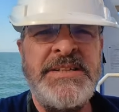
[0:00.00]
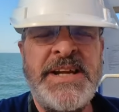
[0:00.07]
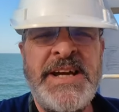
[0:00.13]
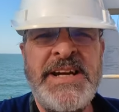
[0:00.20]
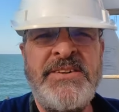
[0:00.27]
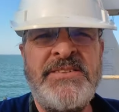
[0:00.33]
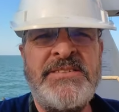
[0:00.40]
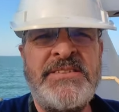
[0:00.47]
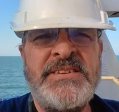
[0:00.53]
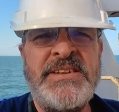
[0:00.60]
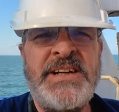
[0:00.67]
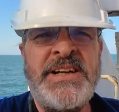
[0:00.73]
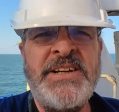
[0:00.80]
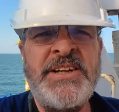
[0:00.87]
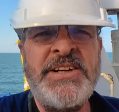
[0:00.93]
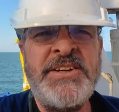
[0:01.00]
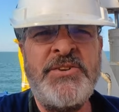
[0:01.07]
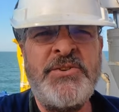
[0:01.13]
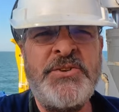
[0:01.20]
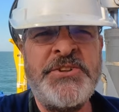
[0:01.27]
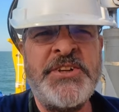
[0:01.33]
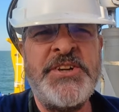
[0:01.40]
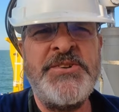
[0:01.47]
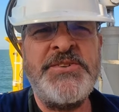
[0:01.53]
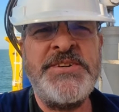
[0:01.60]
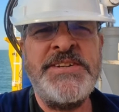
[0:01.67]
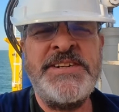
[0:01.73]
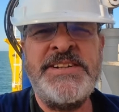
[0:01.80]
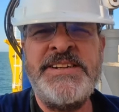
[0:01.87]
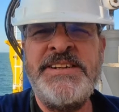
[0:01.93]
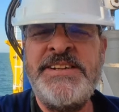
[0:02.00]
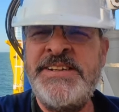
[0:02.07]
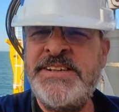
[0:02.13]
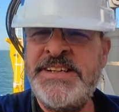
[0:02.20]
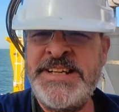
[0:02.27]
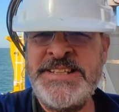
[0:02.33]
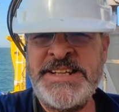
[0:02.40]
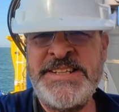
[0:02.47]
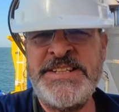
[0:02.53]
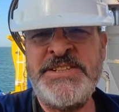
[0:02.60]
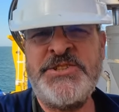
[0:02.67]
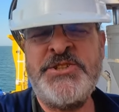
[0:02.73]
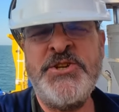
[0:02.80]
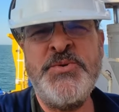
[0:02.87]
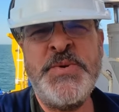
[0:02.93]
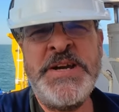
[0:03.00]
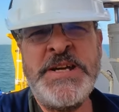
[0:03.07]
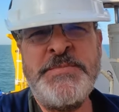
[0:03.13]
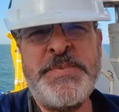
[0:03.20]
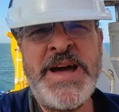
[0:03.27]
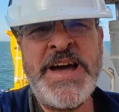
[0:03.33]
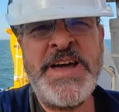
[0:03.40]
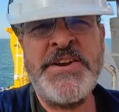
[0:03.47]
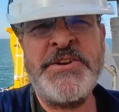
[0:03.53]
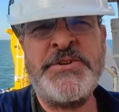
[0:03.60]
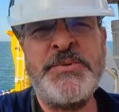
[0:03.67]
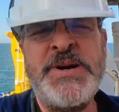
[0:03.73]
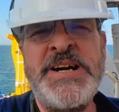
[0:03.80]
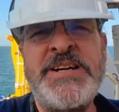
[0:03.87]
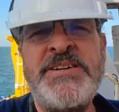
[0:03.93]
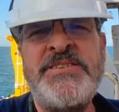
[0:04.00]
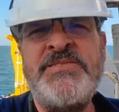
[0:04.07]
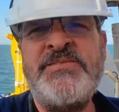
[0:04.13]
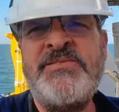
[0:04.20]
Now, I also, he's had his 2-week ban as well,